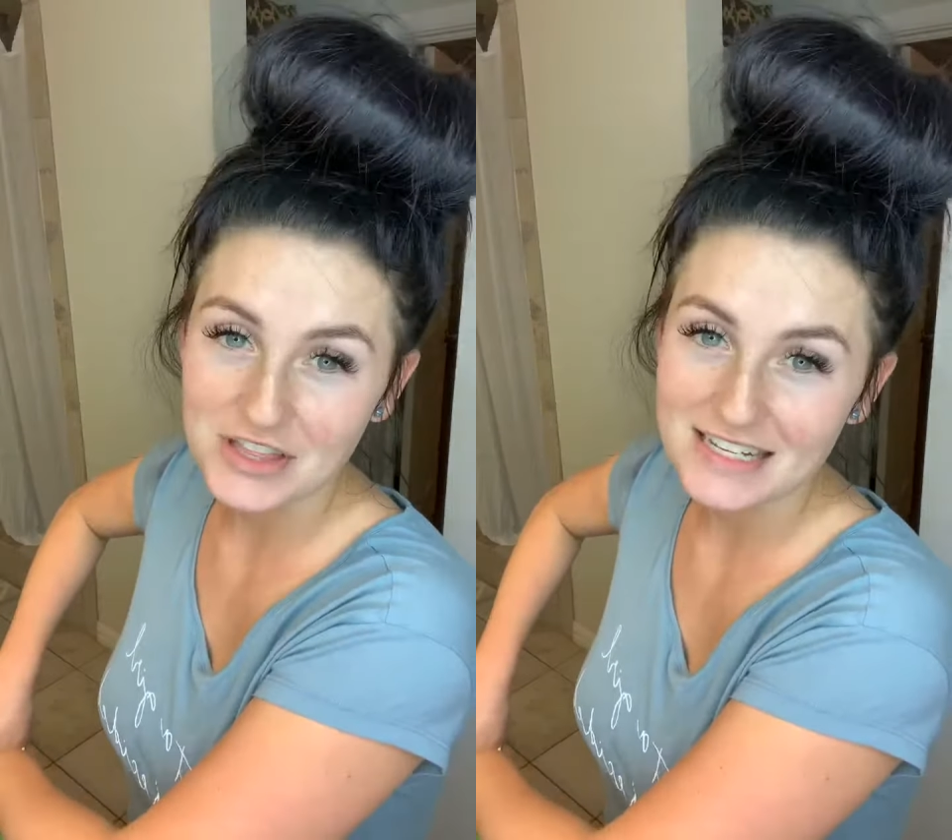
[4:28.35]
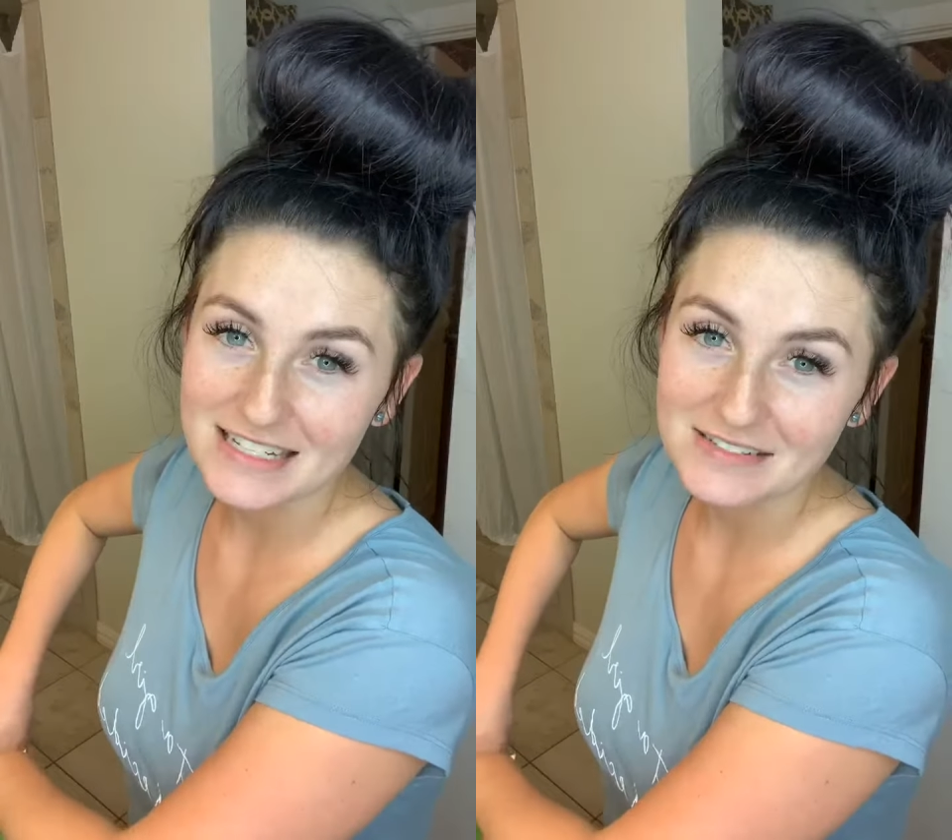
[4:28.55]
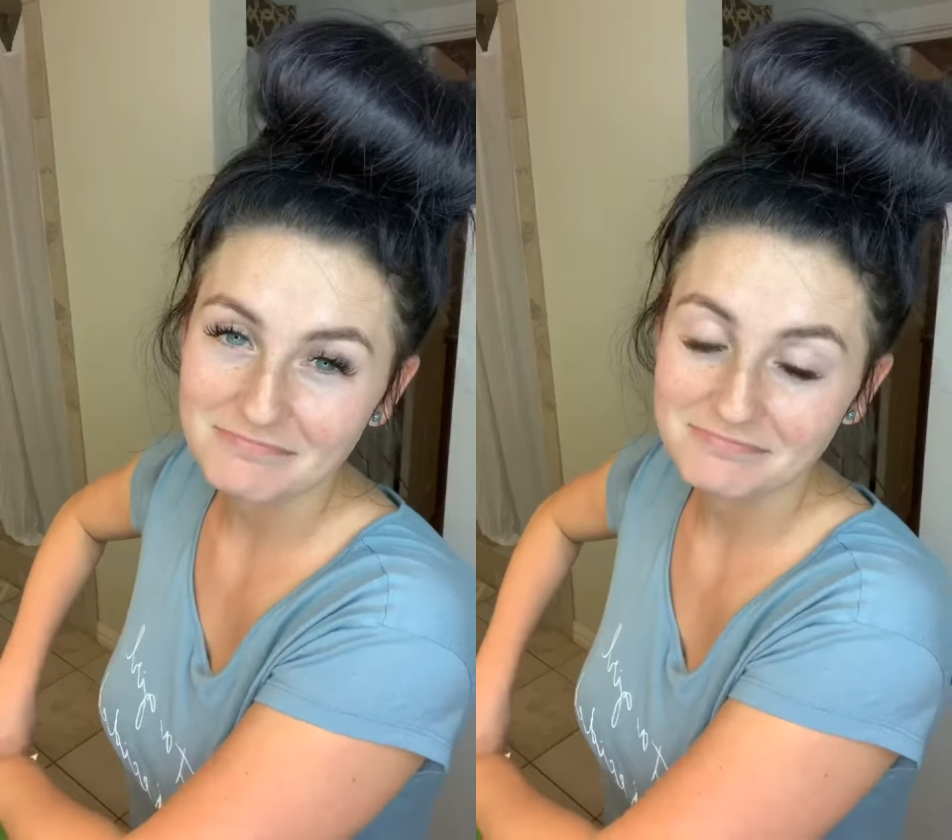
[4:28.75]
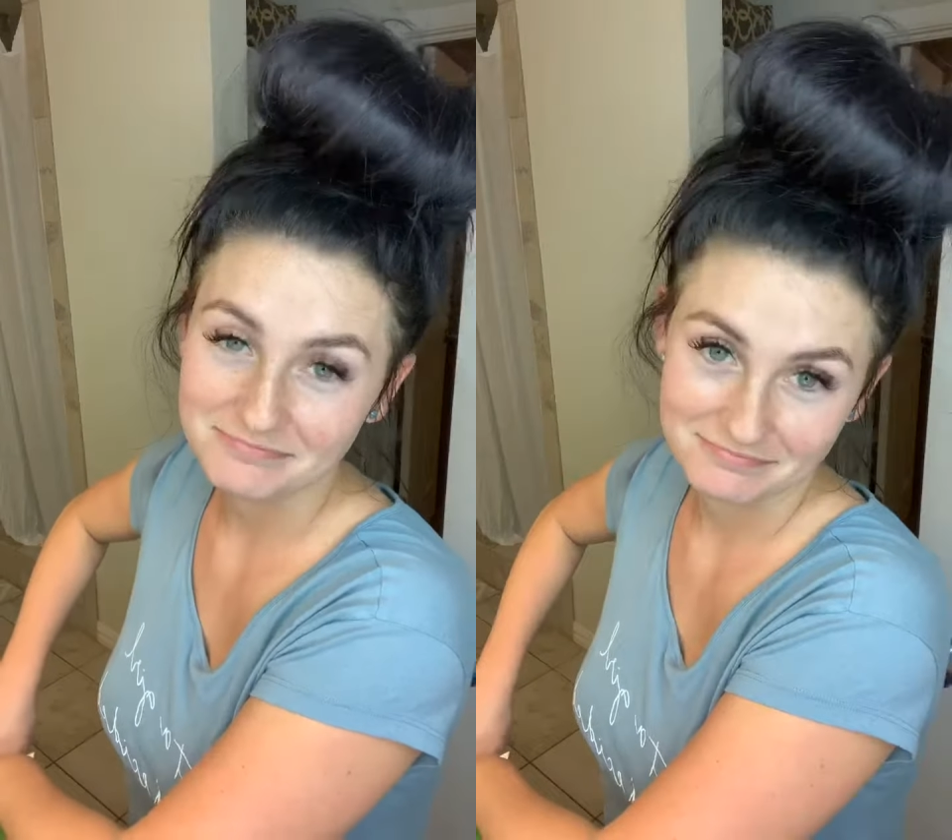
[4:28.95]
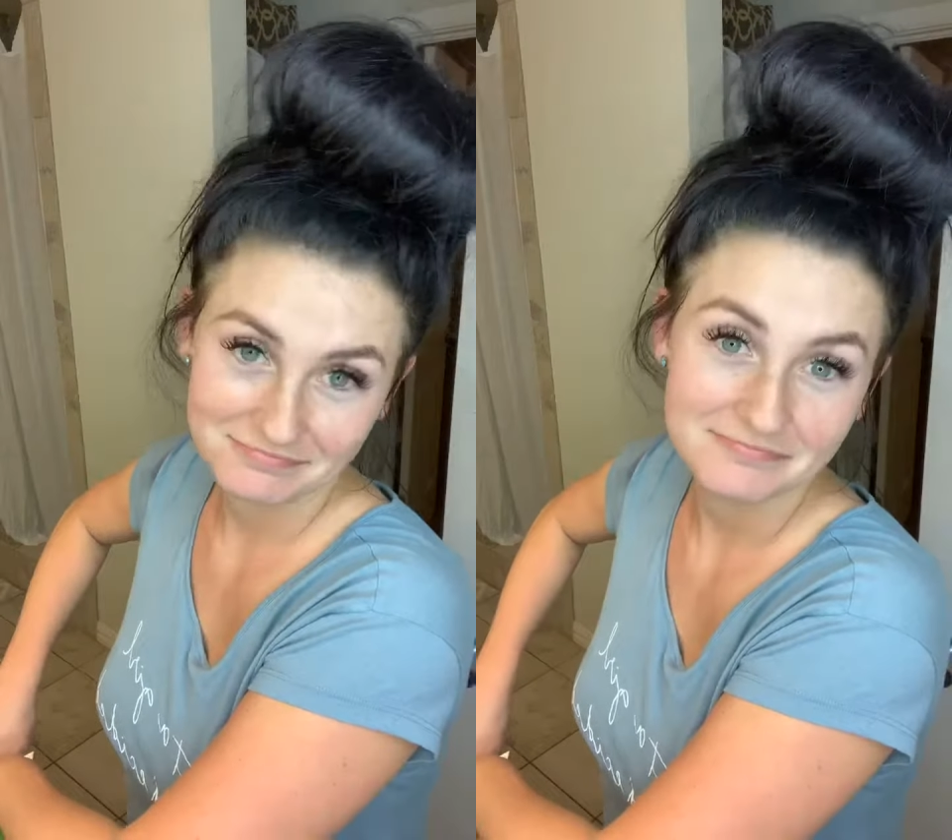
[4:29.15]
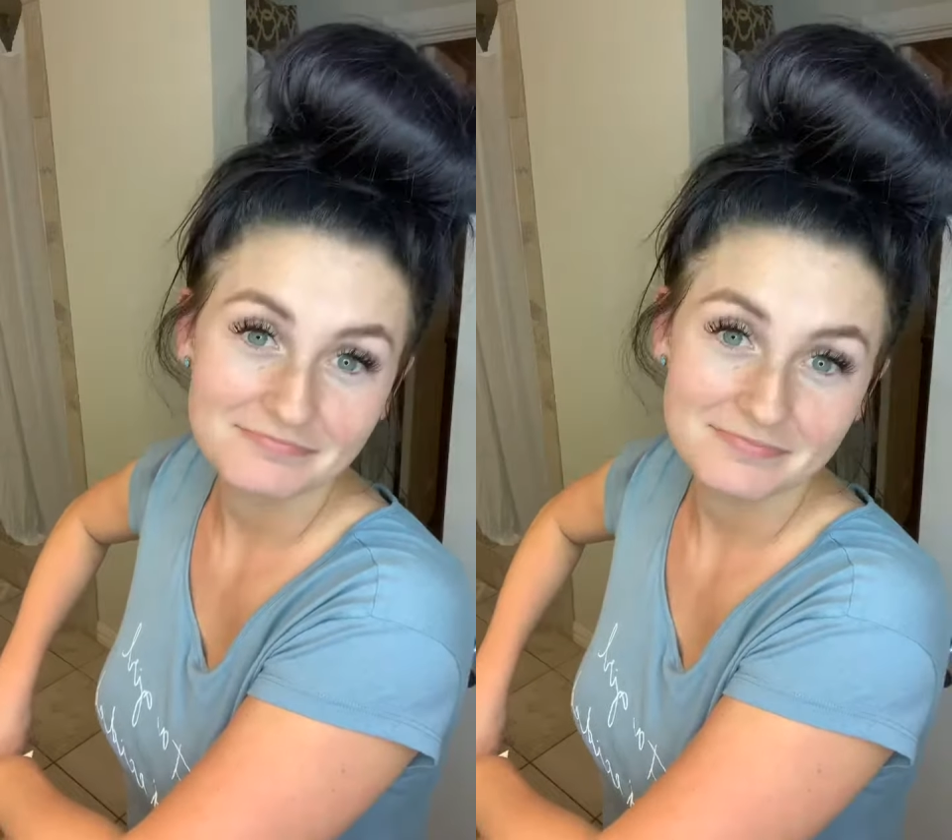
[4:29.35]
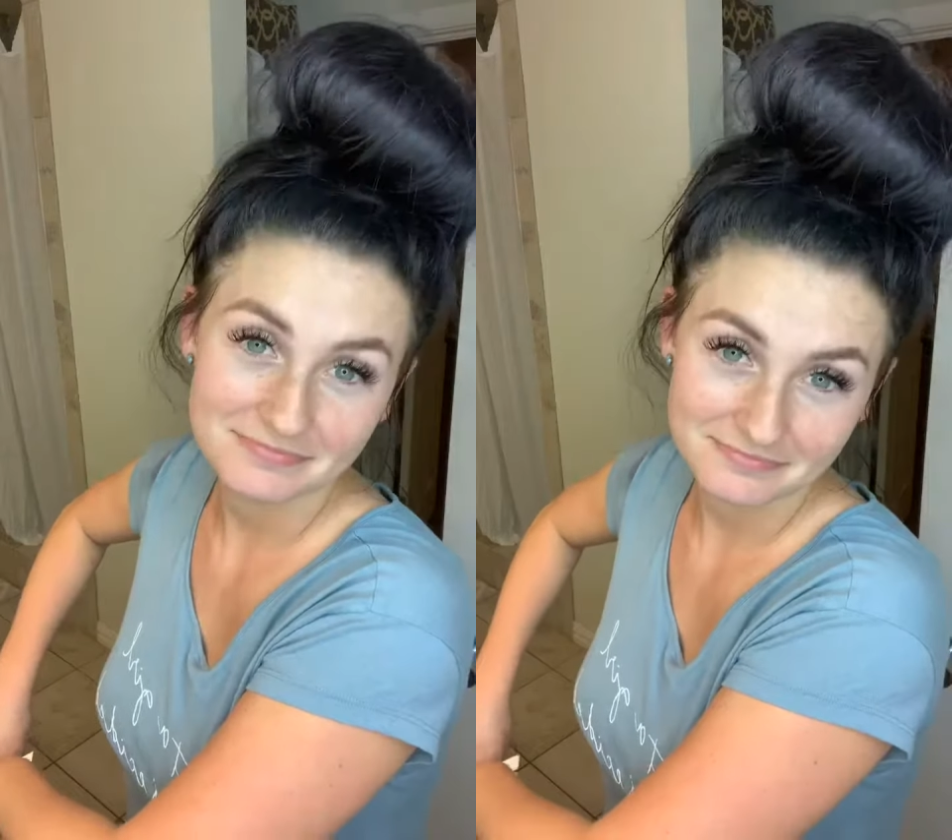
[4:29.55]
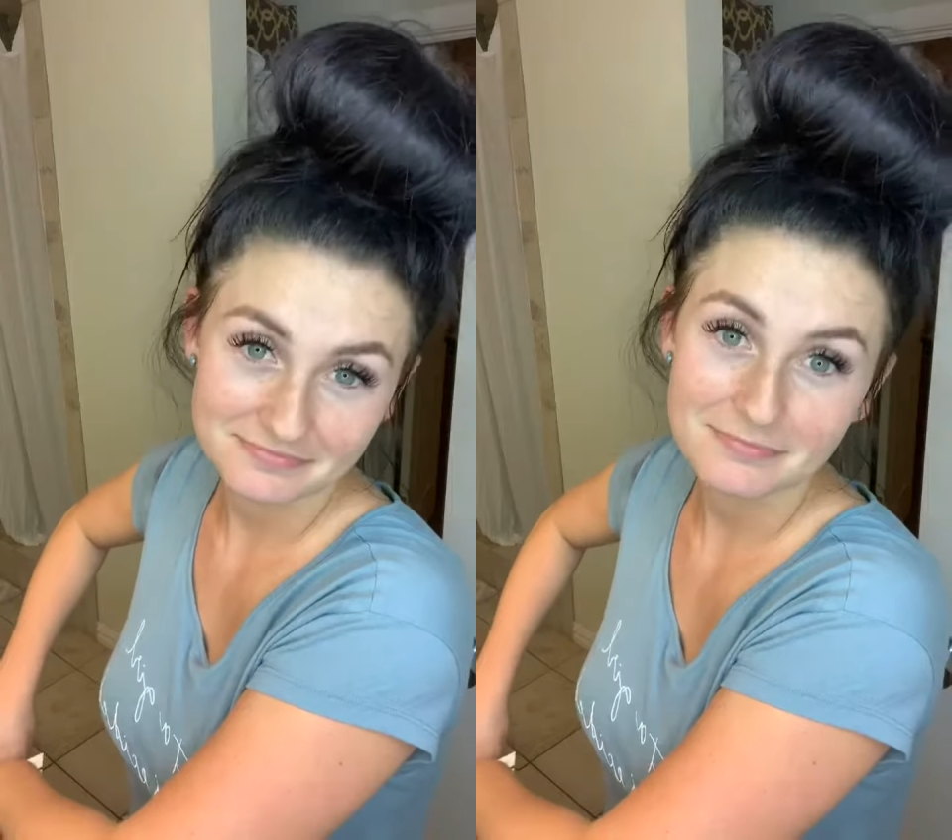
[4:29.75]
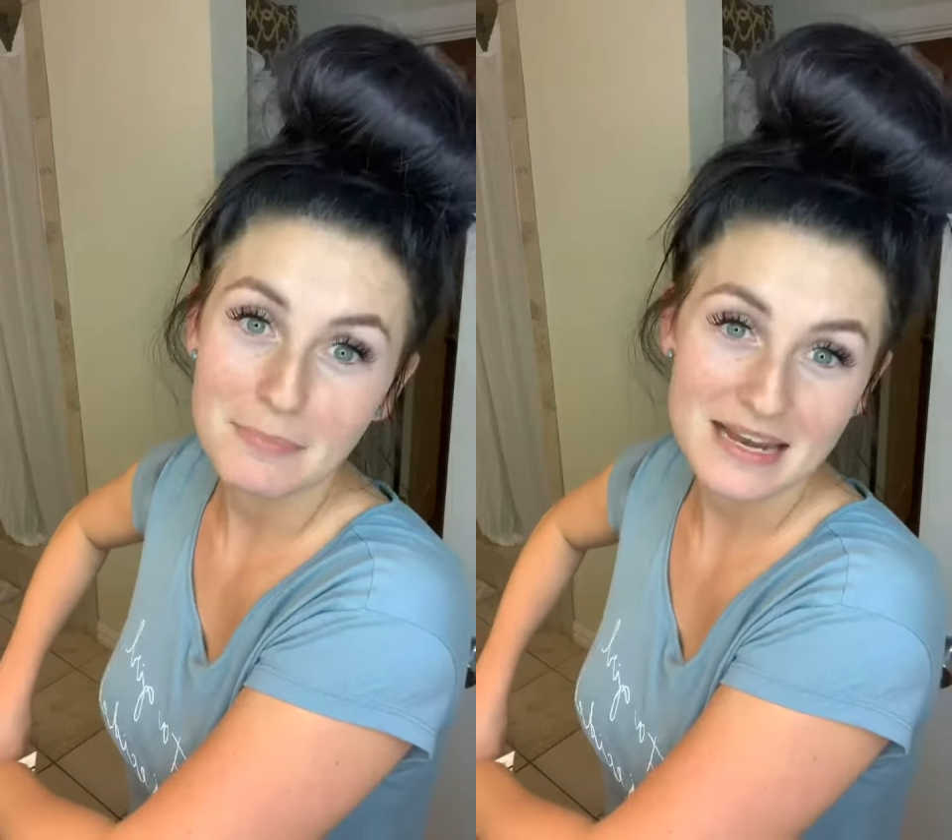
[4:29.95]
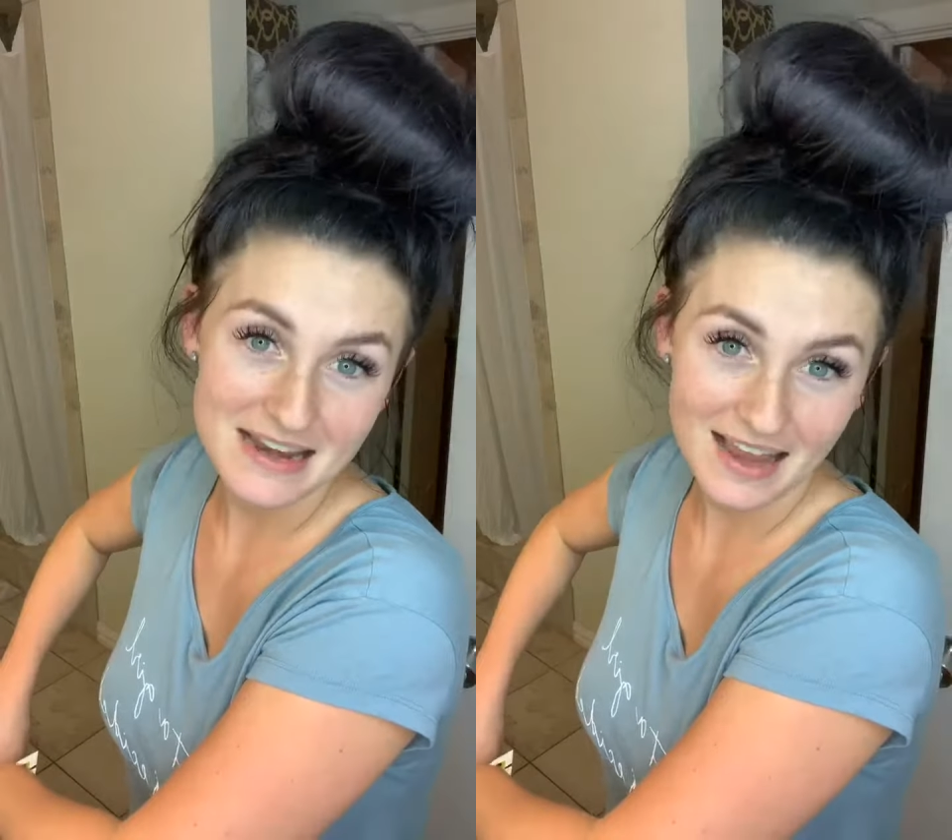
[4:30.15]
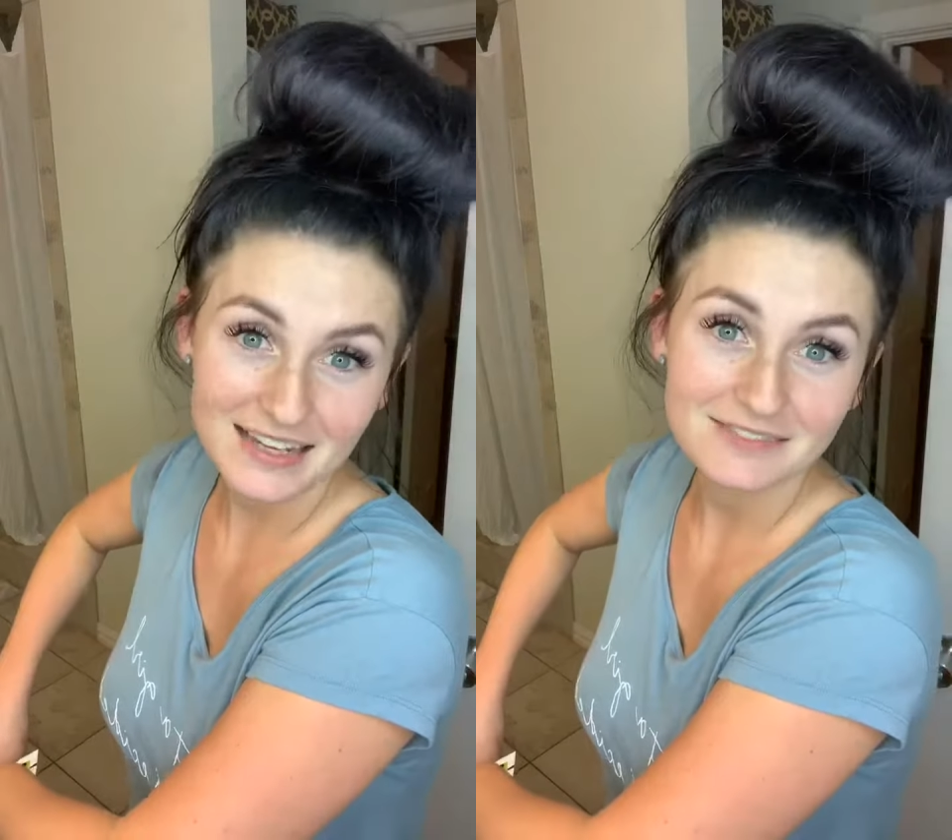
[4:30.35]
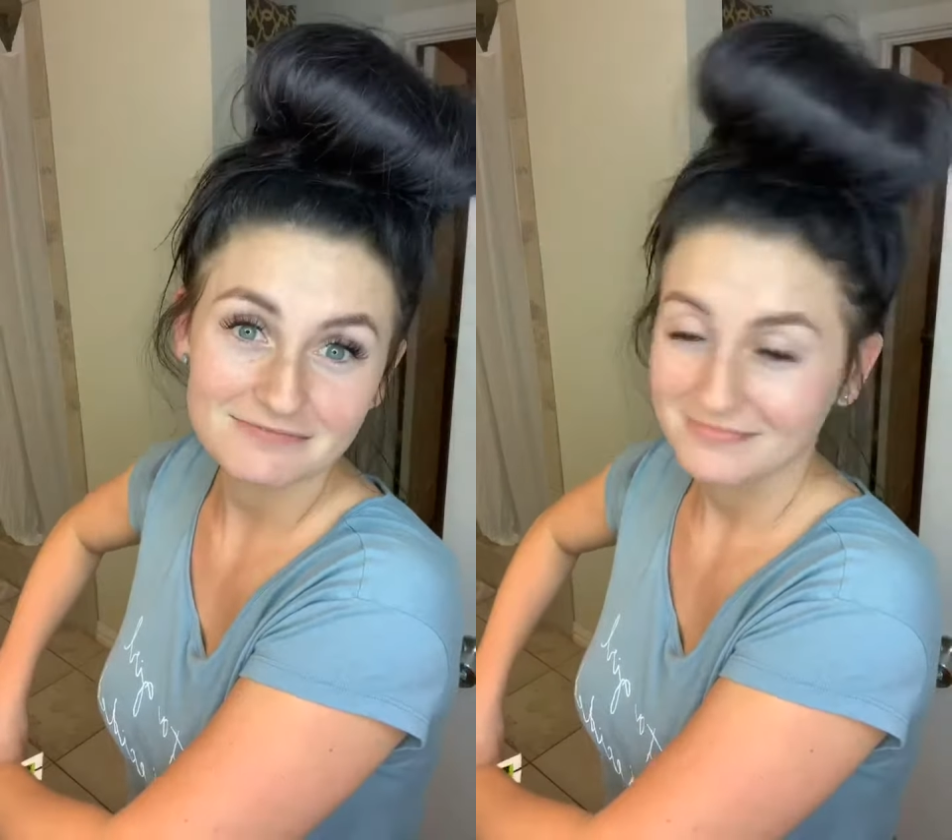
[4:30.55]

than midnight.